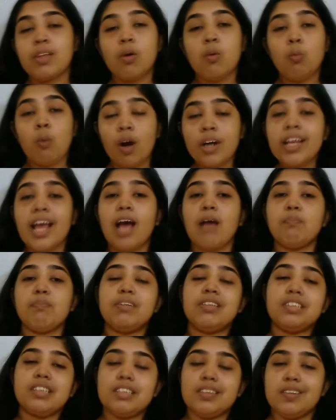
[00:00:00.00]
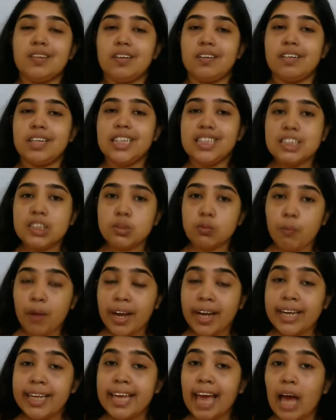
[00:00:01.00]
What happens here is
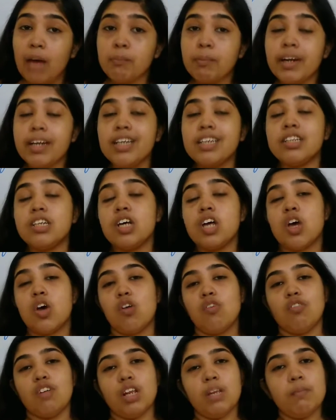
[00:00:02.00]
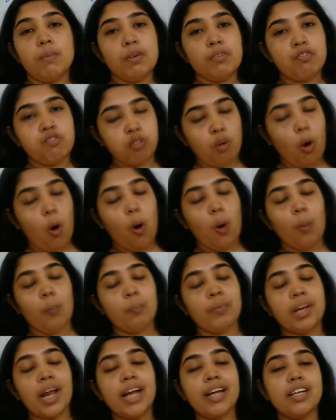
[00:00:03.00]
when gamete will be
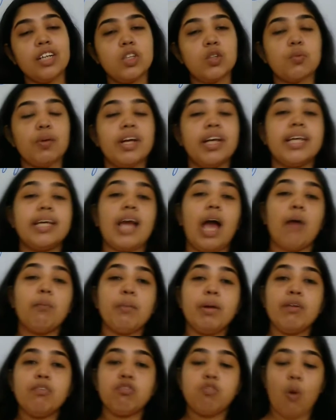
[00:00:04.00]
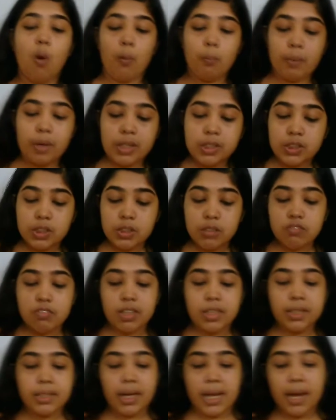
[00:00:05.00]
formed, that is when gamete formation
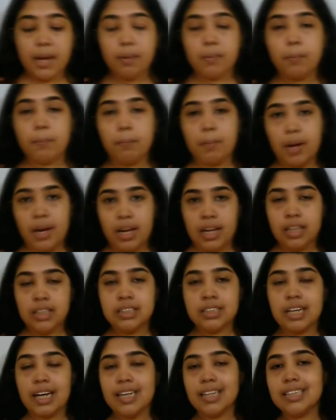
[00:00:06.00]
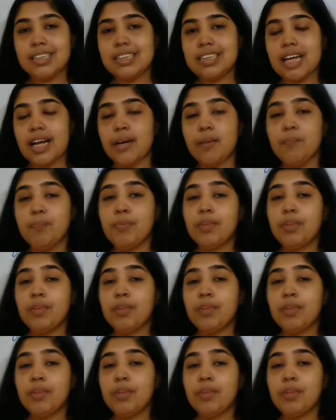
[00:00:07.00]
will take place, understand,